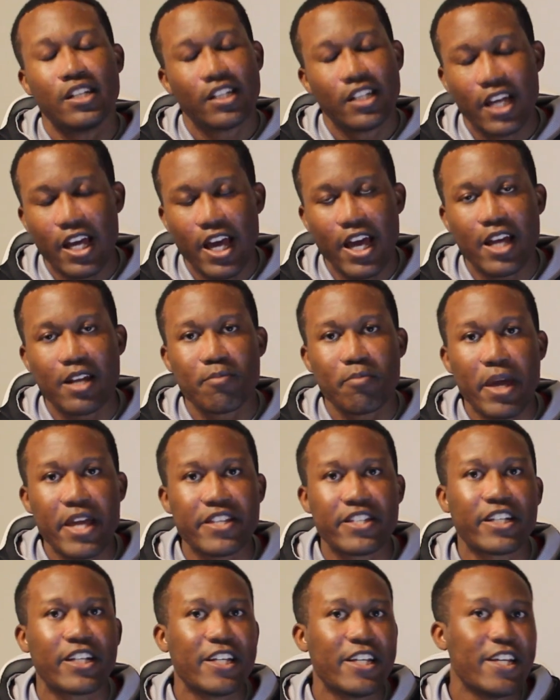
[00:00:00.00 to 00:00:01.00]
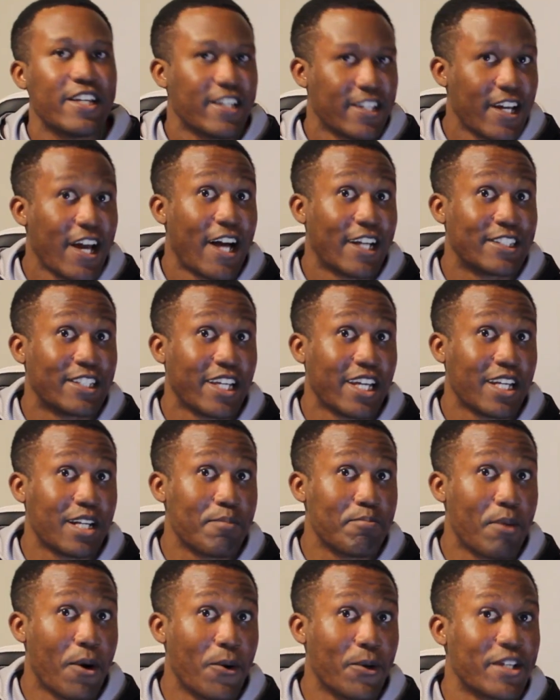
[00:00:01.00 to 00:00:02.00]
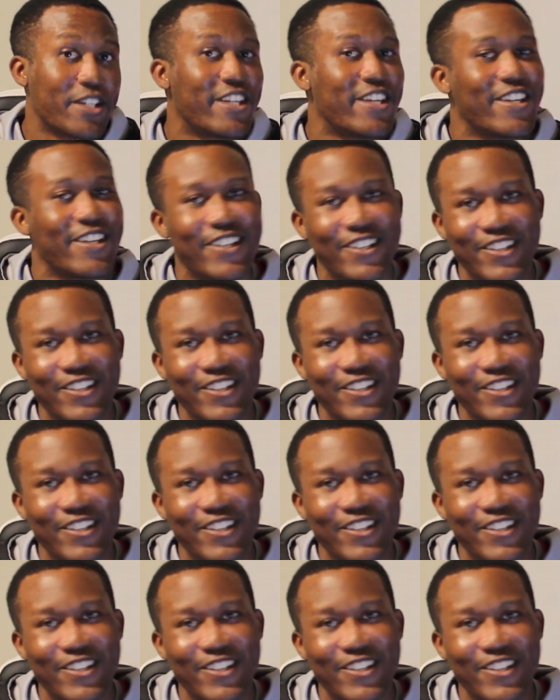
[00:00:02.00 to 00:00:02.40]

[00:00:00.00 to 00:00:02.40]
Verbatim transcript: and basically I'll tell you the bonus.